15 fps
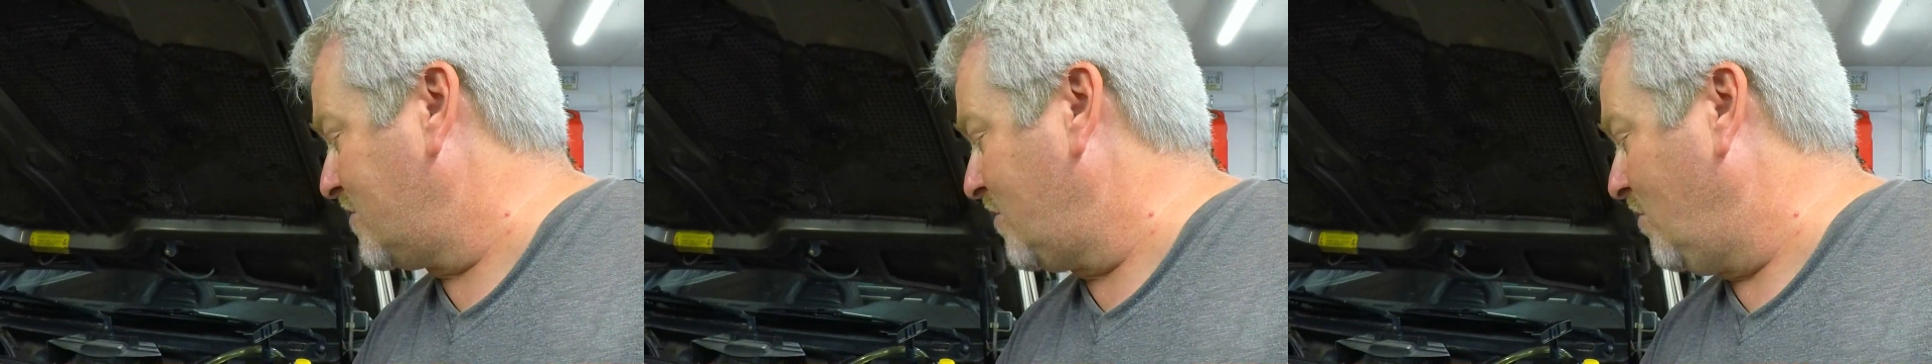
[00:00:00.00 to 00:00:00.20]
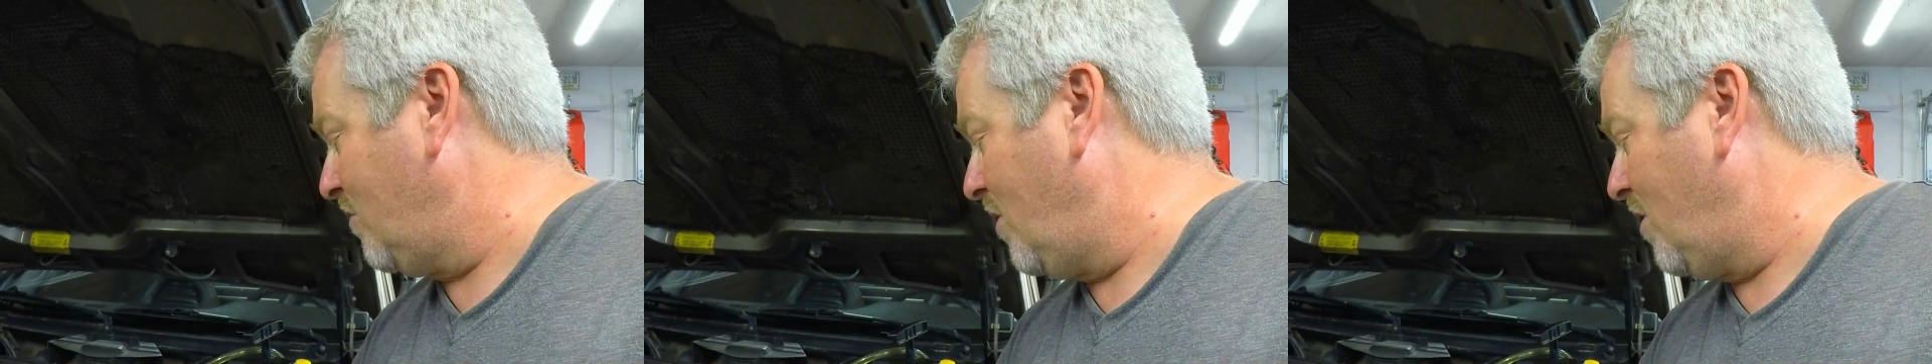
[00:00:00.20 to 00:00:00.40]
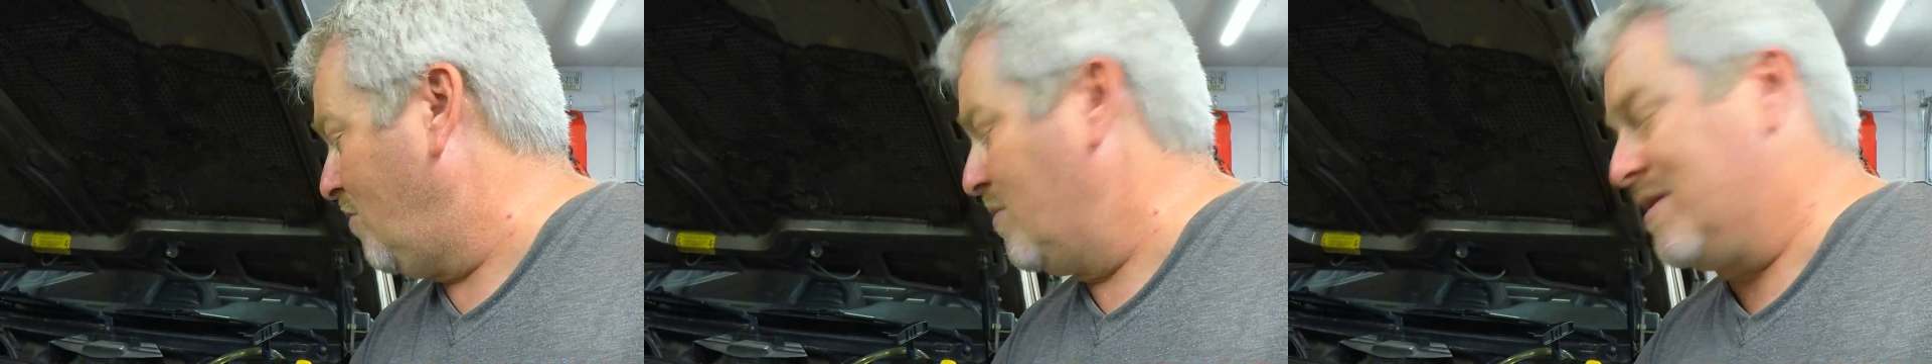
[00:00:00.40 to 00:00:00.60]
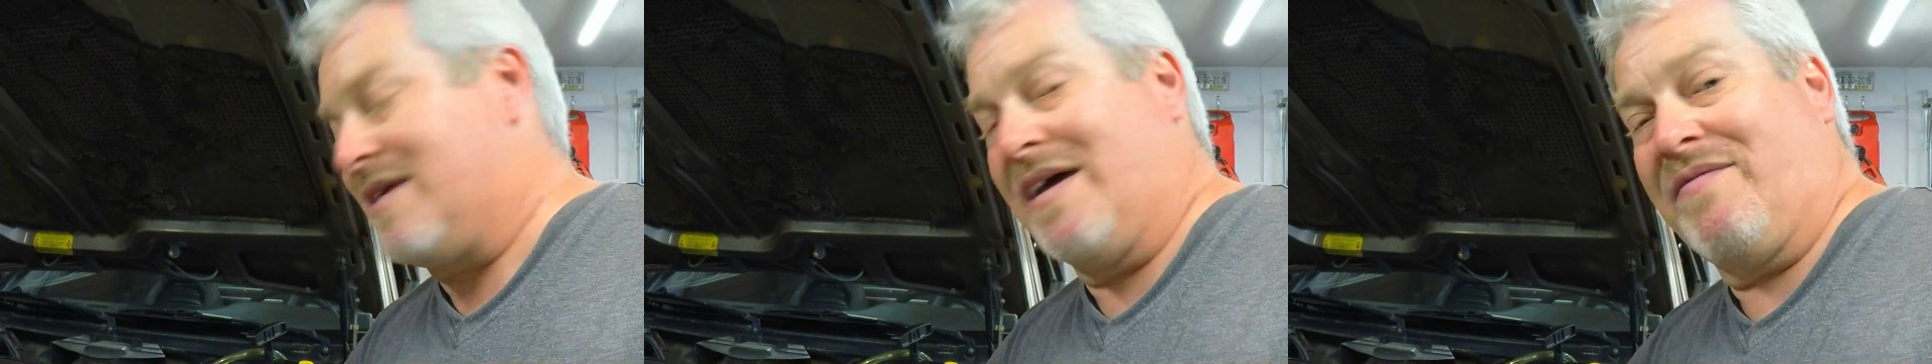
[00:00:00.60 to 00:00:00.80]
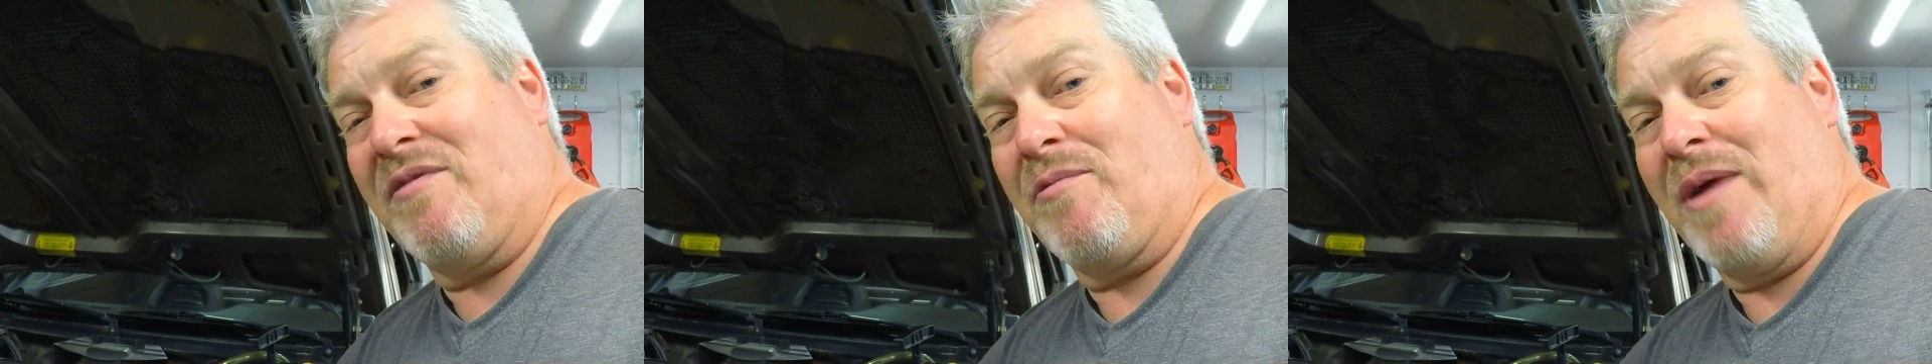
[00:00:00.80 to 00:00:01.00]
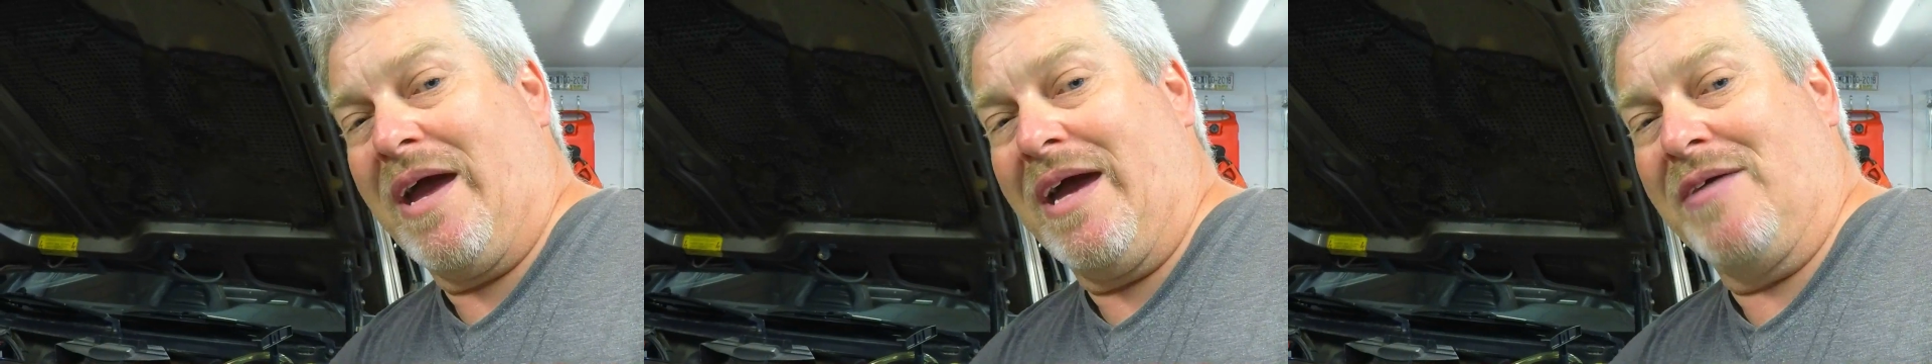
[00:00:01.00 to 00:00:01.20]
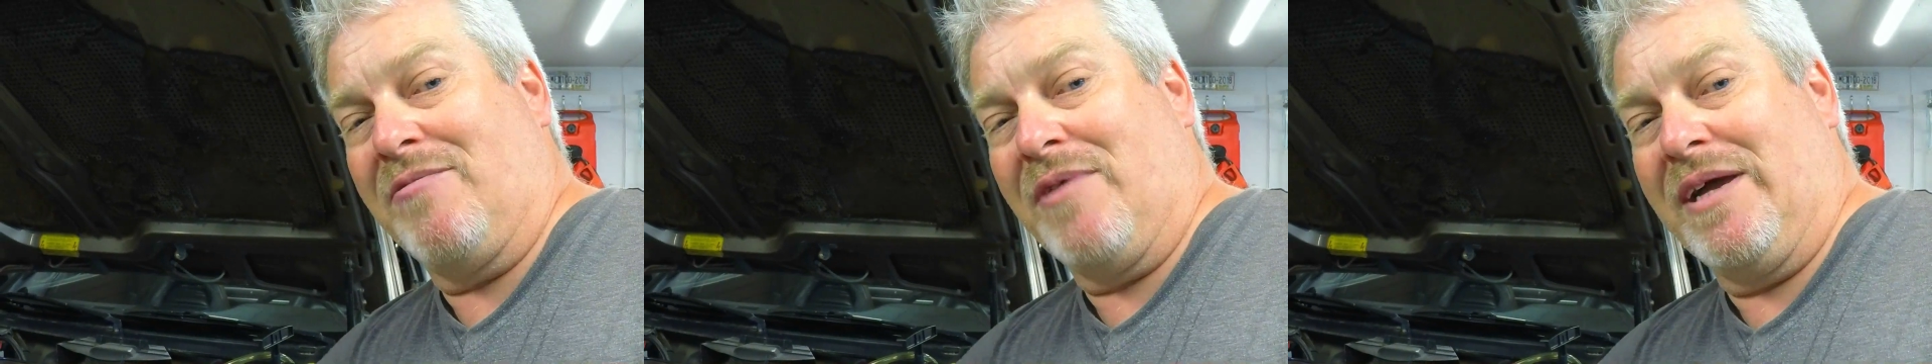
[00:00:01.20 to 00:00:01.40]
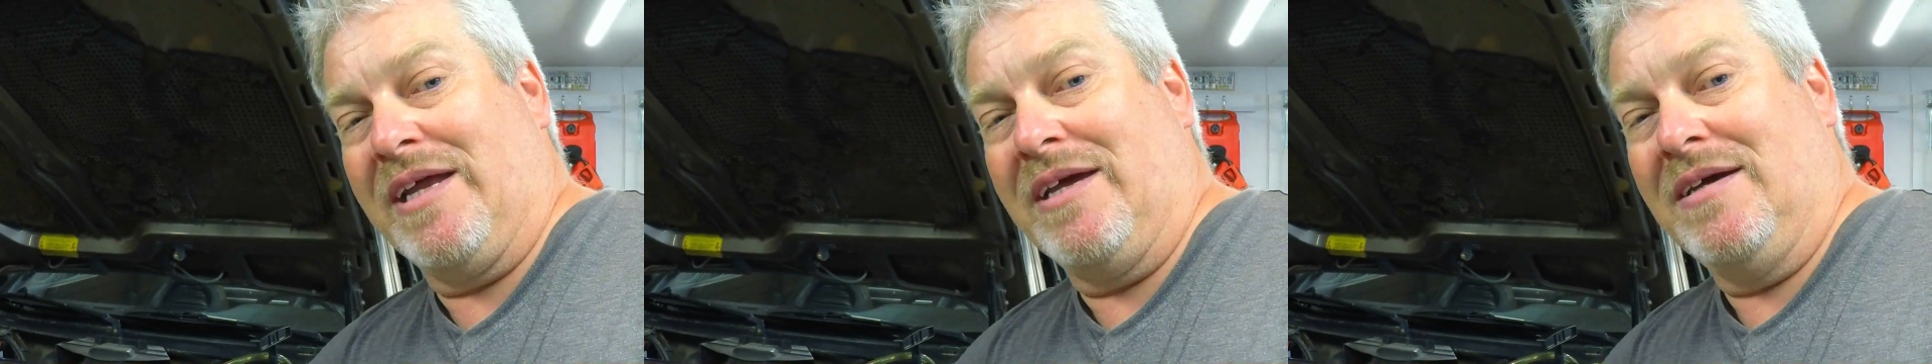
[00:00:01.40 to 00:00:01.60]
so always have a rag
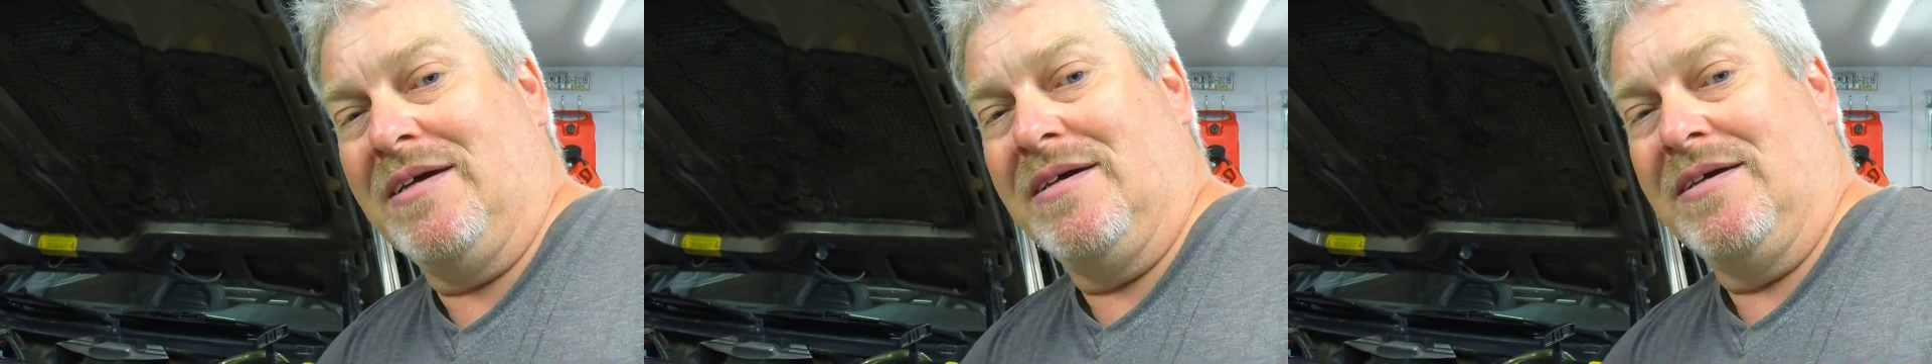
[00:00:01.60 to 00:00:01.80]
ready